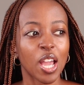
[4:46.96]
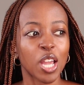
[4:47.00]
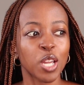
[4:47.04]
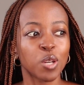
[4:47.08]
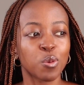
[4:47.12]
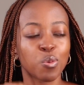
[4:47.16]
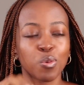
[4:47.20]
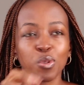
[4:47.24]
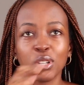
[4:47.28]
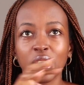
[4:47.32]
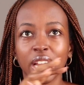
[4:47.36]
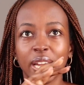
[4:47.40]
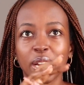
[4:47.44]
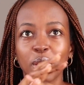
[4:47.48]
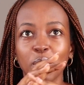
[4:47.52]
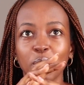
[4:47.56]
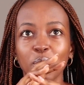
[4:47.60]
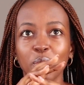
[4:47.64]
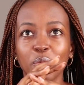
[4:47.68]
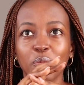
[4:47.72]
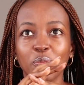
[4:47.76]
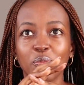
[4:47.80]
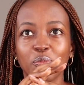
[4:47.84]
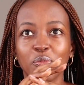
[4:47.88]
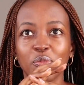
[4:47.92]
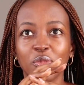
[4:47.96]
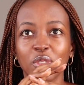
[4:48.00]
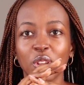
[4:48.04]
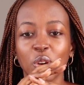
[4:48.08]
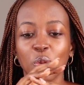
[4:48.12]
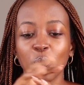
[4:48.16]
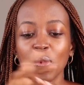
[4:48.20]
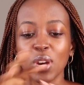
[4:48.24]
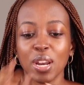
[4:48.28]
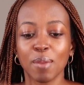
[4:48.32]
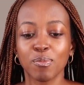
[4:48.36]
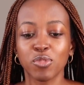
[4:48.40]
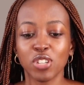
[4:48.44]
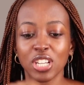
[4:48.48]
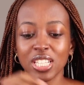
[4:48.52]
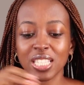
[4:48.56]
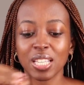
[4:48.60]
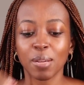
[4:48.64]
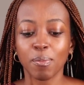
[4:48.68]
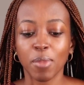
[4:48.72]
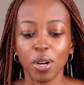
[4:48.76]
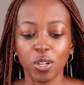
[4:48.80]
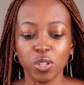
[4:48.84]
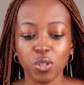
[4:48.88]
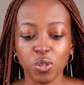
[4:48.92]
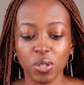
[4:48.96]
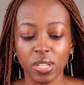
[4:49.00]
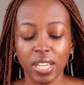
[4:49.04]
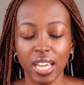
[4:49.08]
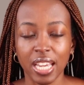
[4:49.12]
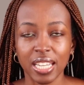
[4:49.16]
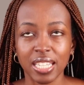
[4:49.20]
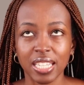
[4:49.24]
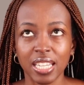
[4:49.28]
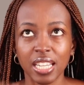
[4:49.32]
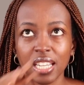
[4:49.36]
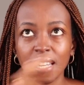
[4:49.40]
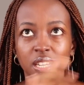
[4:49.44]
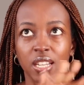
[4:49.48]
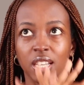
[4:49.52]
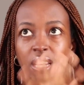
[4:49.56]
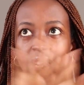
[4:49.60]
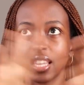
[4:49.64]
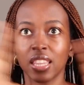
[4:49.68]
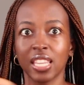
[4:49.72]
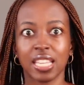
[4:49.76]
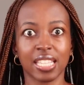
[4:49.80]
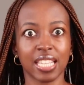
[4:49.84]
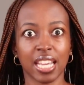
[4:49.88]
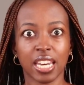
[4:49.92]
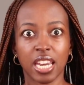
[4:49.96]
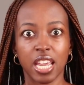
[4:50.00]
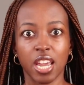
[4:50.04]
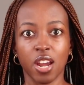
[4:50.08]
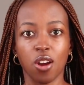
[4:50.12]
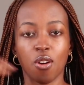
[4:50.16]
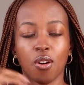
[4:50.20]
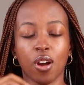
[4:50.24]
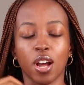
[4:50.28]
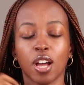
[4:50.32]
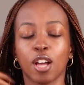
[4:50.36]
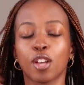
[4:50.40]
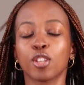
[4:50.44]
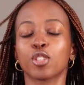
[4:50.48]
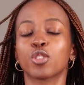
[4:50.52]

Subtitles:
it would, like, when I'm just about to get in, there's an error.